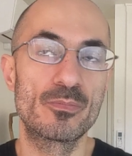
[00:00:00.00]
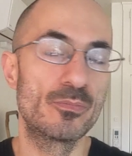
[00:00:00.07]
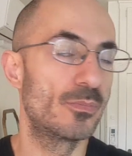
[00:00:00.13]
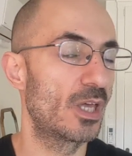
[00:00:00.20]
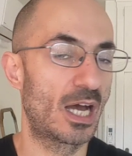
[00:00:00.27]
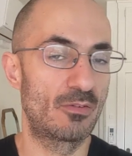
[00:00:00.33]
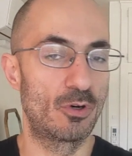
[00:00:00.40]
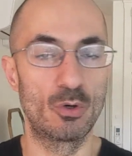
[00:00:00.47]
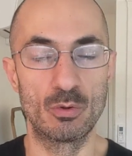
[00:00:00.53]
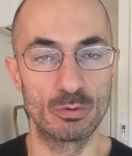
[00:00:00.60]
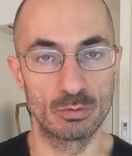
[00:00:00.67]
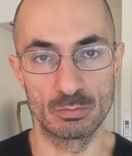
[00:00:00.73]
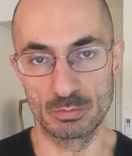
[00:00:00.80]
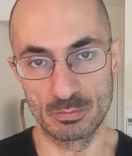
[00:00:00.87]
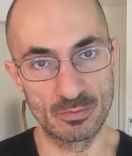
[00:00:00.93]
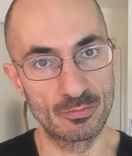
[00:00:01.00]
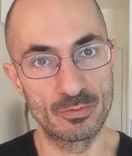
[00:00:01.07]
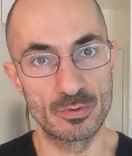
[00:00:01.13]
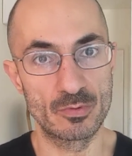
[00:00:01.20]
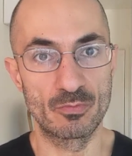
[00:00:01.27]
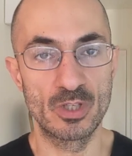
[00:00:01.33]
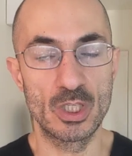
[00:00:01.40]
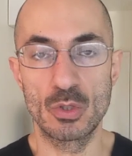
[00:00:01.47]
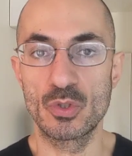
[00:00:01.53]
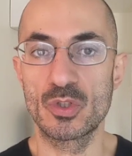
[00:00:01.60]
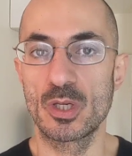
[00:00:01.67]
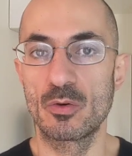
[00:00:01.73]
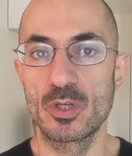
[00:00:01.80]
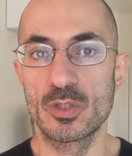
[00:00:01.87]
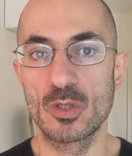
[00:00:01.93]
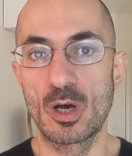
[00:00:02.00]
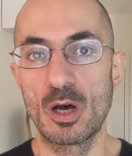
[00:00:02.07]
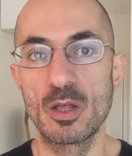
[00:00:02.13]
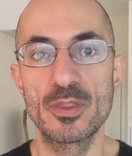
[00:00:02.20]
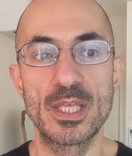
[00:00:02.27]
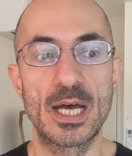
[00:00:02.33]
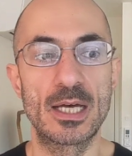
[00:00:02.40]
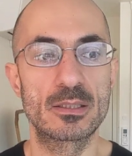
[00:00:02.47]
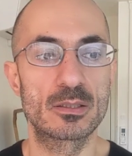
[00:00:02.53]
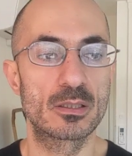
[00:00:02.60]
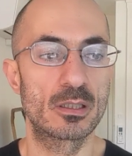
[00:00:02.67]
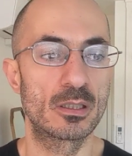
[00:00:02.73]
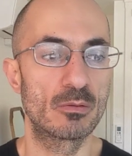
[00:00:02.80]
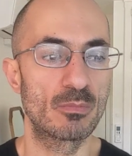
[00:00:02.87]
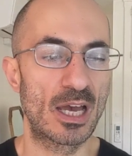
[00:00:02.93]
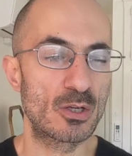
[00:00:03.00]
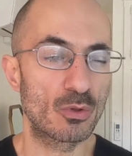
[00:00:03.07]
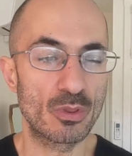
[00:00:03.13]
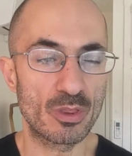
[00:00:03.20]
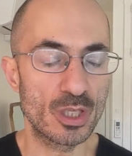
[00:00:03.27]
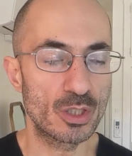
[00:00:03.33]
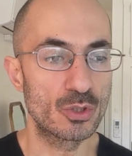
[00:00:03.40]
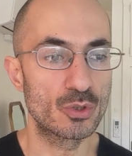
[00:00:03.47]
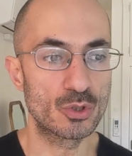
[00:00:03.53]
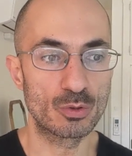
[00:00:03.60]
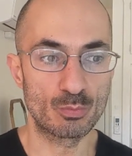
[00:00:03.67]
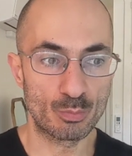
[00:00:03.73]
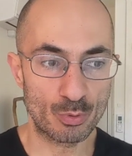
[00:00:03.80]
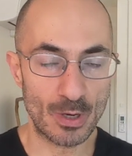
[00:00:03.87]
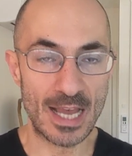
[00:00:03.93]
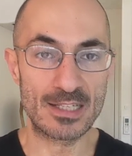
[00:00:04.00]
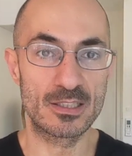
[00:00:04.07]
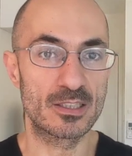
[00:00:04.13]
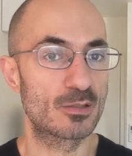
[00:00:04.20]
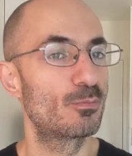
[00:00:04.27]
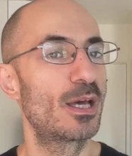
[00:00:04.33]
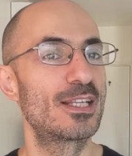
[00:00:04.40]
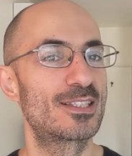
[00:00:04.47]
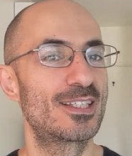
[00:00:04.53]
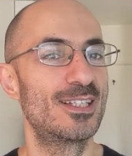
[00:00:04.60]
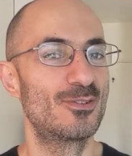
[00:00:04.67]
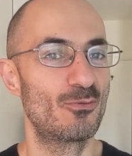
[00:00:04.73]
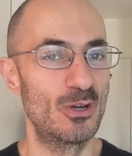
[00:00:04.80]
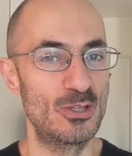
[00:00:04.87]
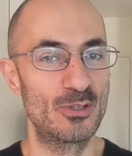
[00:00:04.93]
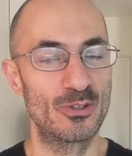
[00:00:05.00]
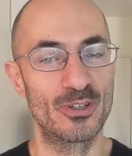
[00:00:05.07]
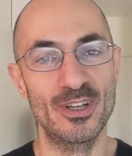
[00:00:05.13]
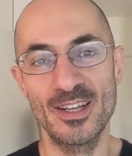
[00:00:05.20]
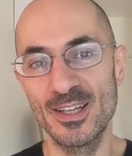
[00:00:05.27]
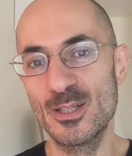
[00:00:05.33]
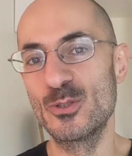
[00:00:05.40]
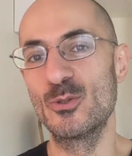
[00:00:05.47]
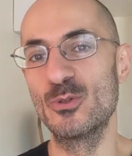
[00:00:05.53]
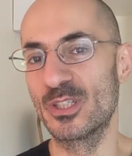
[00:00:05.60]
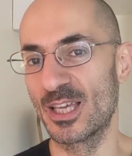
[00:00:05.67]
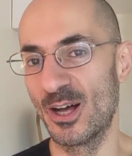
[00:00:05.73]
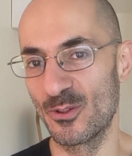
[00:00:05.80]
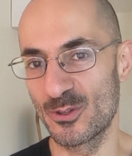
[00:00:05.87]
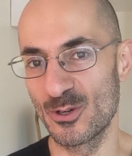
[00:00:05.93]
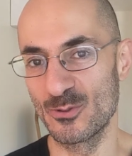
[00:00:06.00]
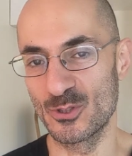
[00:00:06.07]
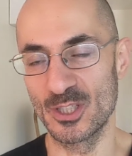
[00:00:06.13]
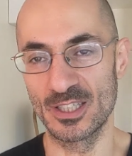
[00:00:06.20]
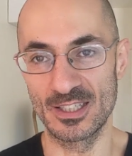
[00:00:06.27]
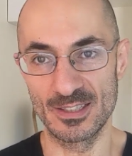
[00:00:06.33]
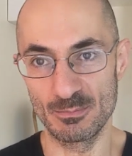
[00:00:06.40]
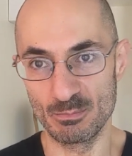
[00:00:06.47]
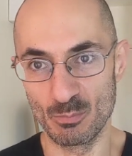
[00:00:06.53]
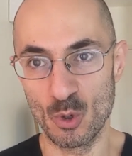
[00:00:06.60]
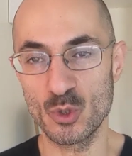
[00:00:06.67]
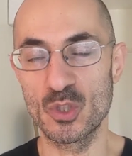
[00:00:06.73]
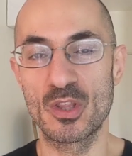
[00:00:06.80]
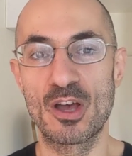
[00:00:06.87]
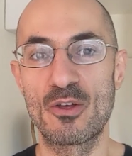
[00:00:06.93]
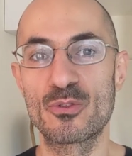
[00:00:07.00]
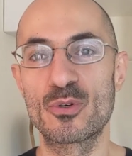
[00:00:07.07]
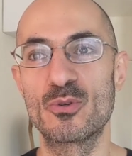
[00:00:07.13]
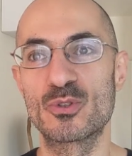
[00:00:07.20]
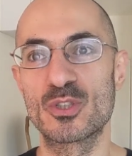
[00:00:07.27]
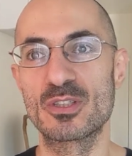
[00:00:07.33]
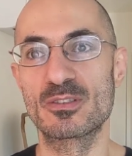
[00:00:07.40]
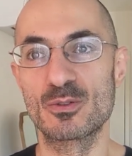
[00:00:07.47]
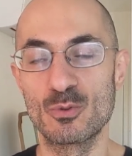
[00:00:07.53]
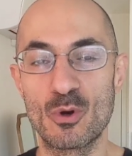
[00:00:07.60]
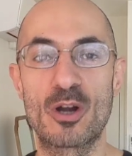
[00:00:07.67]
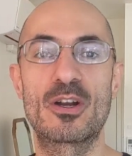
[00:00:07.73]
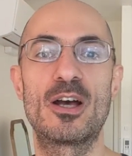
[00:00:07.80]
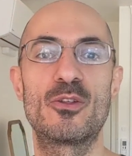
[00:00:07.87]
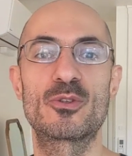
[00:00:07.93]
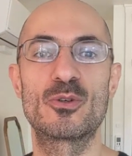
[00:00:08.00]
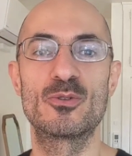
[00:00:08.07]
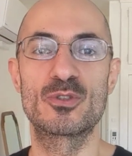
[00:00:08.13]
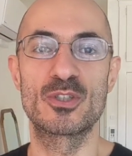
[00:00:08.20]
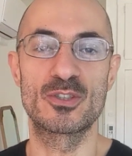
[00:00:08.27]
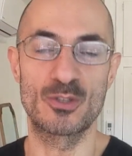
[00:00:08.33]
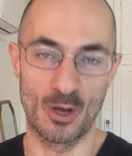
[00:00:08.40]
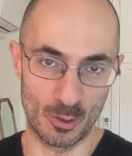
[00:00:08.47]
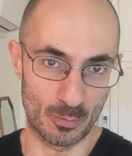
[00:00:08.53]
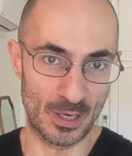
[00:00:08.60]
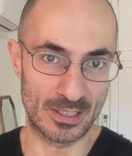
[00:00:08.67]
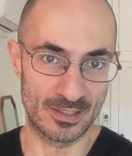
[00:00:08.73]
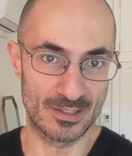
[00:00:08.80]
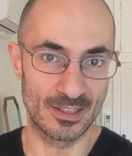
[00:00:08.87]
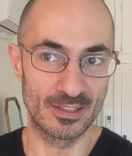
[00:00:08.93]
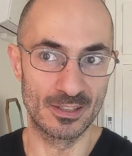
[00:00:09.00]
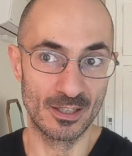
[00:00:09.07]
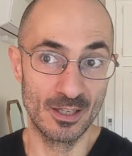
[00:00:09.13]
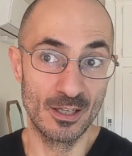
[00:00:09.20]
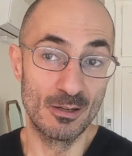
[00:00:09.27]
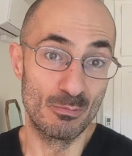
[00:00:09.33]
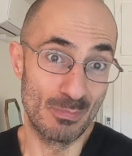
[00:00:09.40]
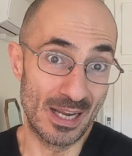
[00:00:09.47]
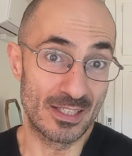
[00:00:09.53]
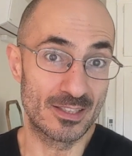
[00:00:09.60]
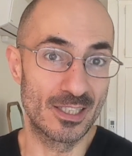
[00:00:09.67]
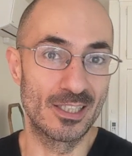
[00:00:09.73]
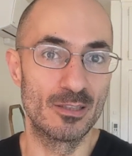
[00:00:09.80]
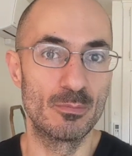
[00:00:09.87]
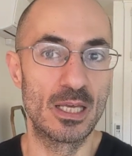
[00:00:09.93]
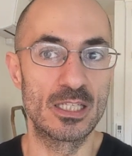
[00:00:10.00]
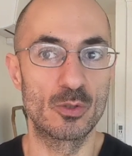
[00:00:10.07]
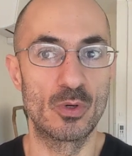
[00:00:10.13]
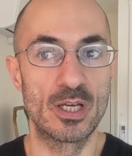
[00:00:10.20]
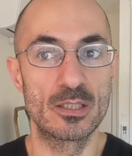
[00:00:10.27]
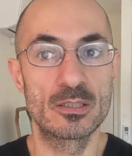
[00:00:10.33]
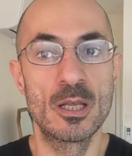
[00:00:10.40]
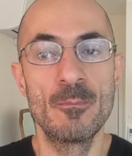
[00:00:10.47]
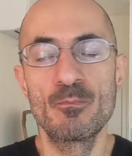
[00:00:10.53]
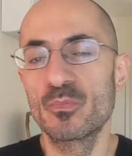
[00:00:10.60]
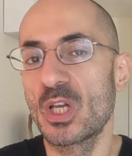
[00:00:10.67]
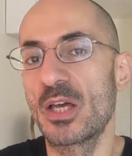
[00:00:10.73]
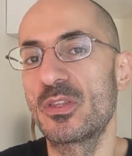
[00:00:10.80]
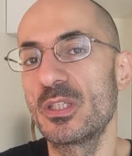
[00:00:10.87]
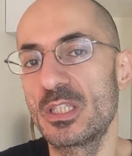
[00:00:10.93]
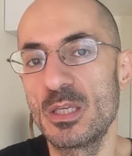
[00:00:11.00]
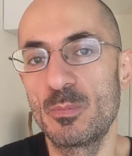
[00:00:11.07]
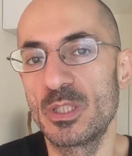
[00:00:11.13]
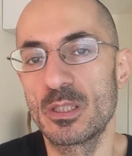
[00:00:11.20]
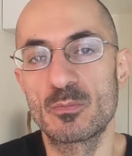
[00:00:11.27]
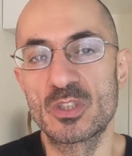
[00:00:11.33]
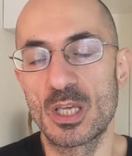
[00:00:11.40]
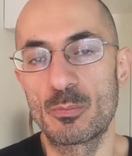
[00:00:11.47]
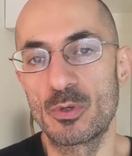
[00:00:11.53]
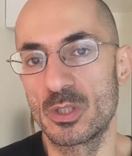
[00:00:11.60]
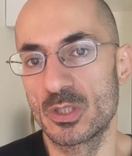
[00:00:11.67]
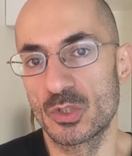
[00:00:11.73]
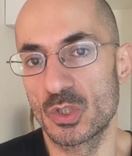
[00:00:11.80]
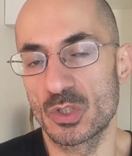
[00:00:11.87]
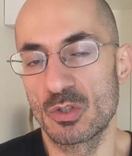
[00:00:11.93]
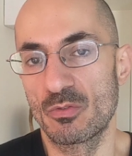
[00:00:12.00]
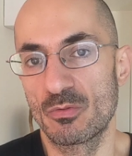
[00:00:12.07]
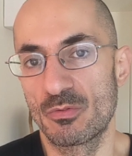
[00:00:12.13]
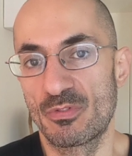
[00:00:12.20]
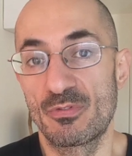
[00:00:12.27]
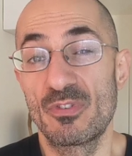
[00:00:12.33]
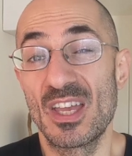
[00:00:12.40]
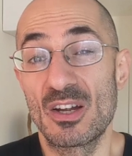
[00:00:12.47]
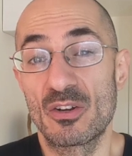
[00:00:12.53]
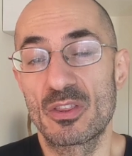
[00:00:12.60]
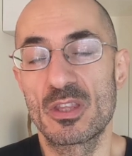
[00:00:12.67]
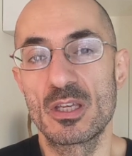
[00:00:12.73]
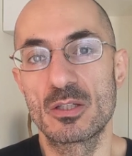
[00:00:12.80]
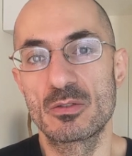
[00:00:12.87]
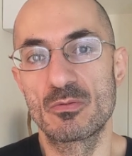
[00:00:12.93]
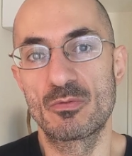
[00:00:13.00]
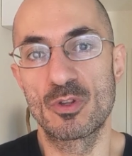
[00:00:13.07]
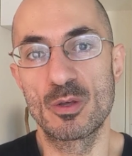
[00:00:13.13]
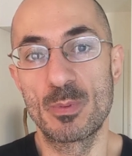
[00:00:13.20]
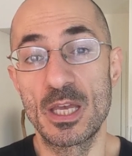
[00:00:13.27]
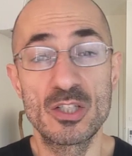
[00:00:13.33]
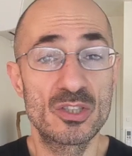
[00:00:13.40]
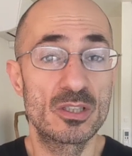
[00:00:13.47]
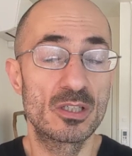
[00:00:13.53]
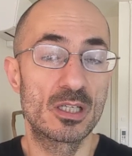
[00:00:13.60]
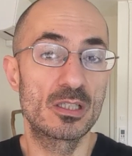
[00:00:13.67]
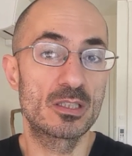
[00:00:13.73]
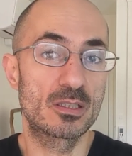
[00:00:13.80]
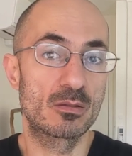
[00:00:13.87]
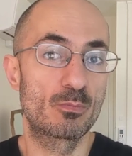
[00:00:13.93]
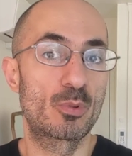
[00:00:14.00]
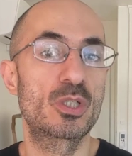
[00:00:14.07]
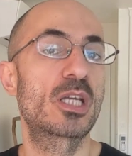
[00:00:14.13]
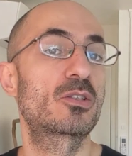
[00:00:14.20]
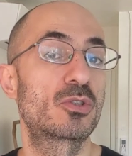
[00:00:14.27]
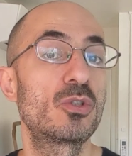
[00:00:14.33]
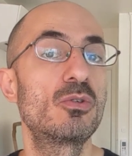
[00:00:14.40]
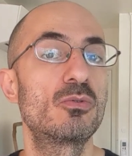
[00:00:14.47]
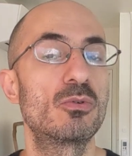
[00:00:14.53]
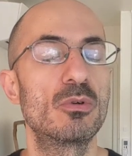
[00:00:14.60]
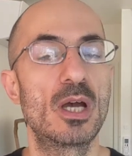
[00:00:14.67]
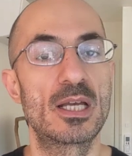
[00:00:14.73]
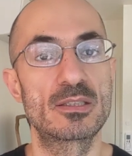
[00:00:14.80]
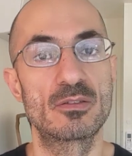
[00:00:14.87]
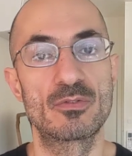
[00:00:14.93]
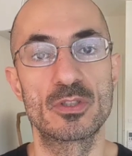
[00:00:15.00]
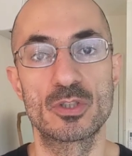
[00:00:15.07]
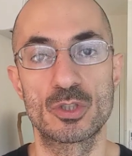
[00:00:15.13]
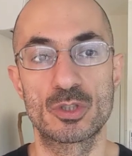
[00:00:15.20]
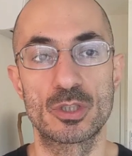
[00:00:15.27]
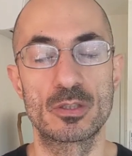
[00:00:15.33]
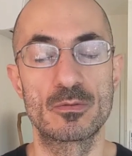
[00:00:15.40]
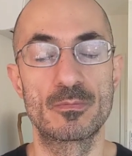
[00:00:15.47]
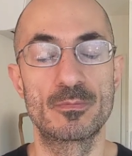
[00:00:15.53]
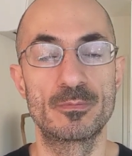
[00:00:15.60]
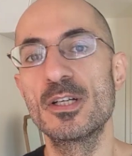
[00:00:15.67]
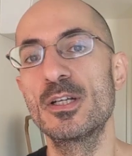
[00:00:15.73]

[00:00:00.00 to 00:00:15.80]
I have a whole video series on that. I don't think you should practice medicine when you're doing health coaching, and most of the health coaches who are health coaches are practicing medicine in many ways. I think keeping them separate is just a fair thing for the patient, and it protects you as a physician.